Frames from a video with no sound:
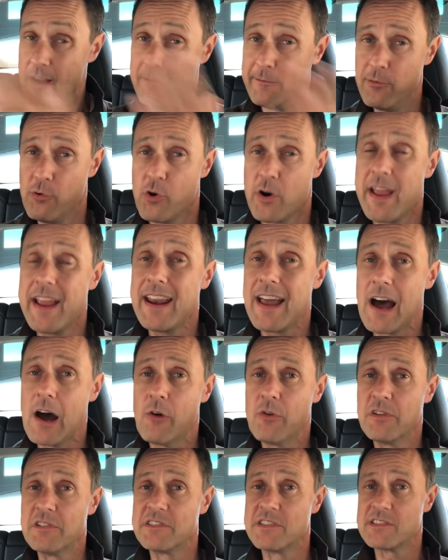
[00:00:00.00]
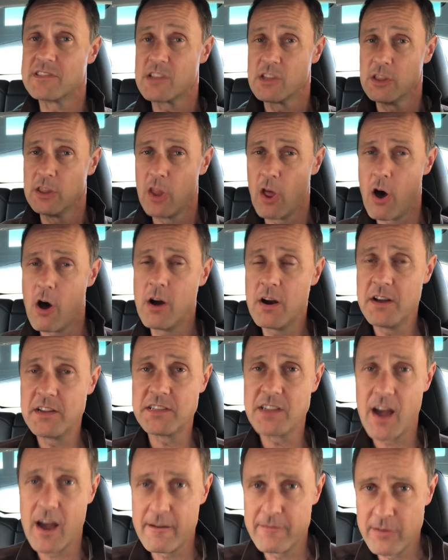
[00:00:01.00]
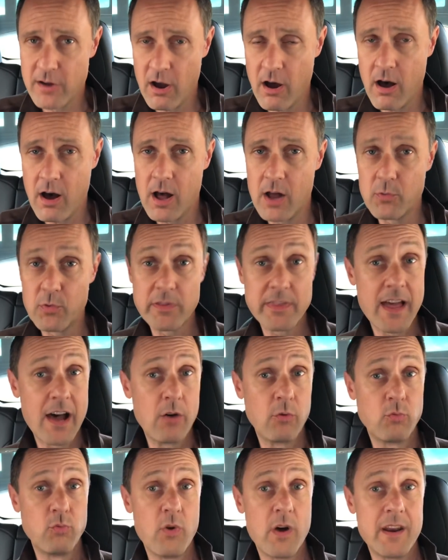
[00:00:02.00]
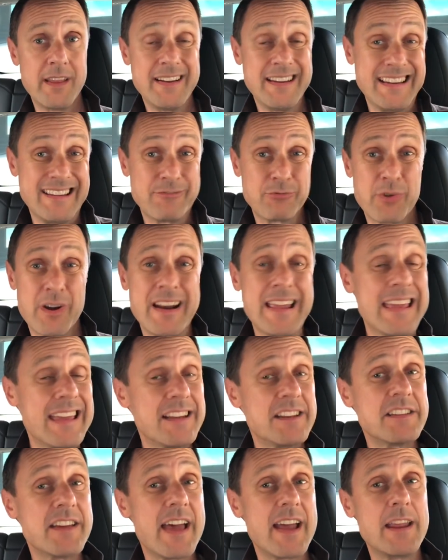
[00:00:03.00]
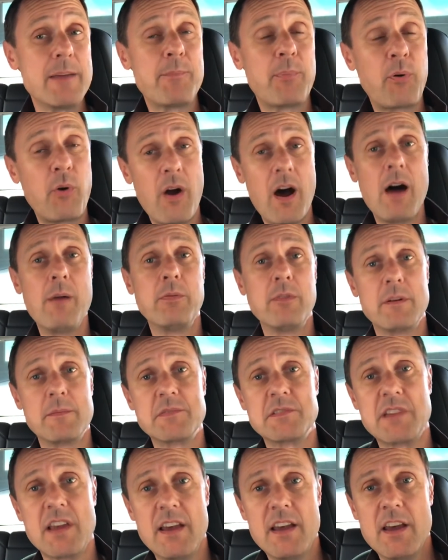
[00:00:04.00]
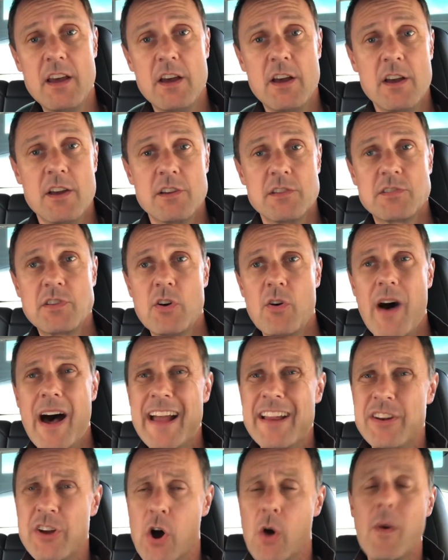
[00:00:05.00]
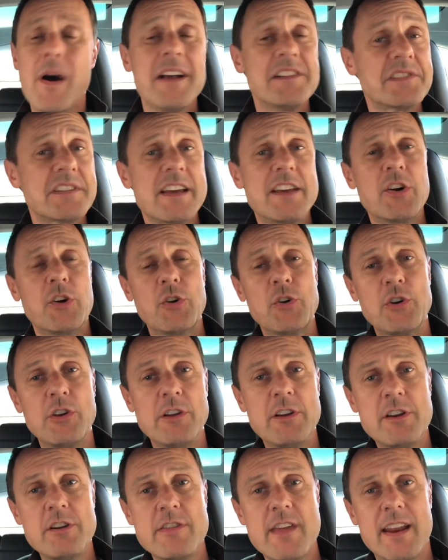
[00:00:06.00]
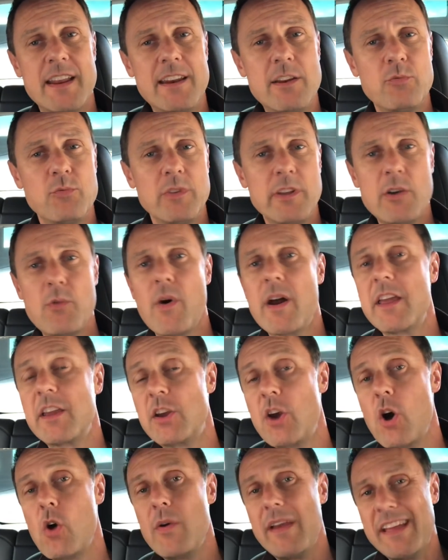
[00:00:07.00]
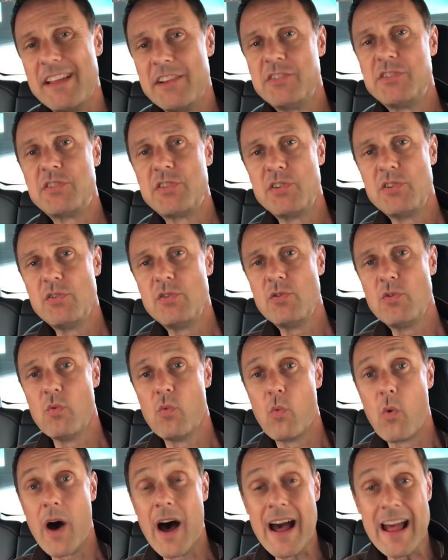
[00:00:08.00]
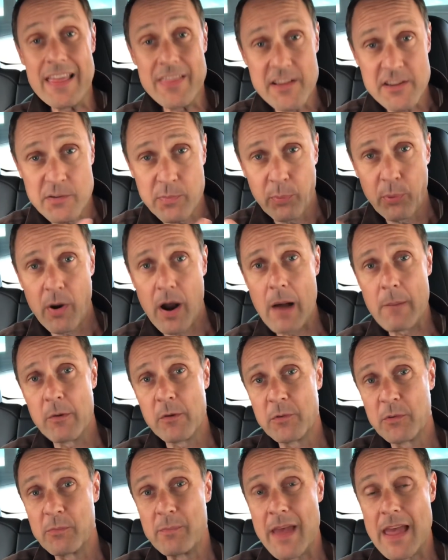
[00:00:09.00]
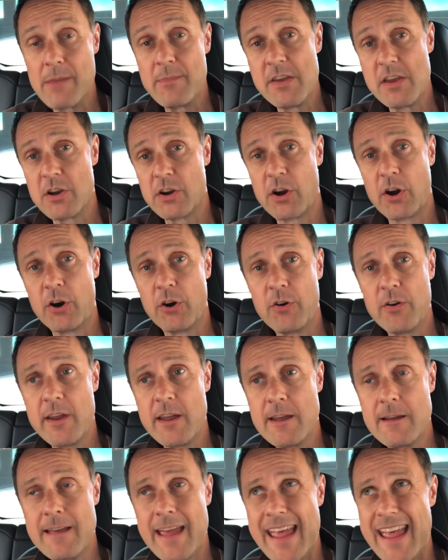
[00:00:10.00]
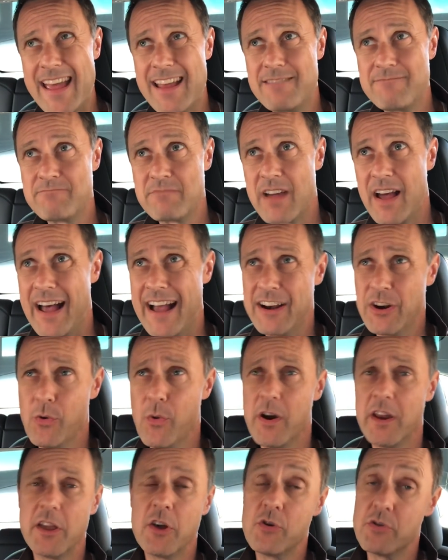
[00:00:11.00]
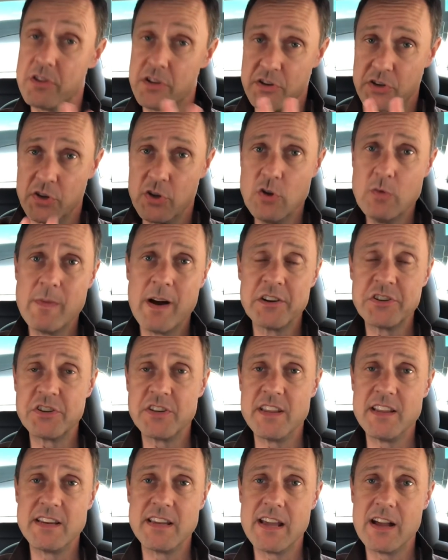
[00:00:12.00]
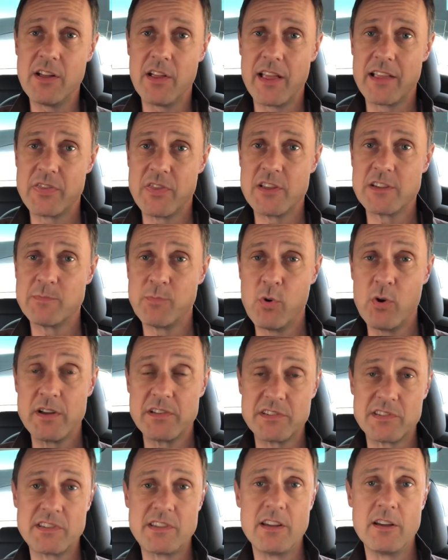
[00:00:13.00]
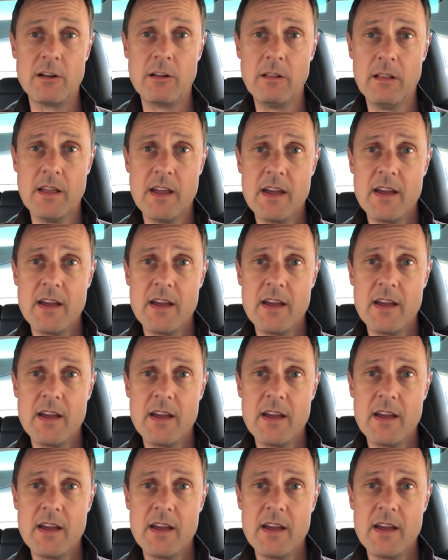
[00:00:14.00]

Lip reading: 48 hours is the longest I've gone without running into any problems. So I know I said earlier that I didn't really want to go into why these problems may be occurring, and I don't want to go into too much detail at this point still,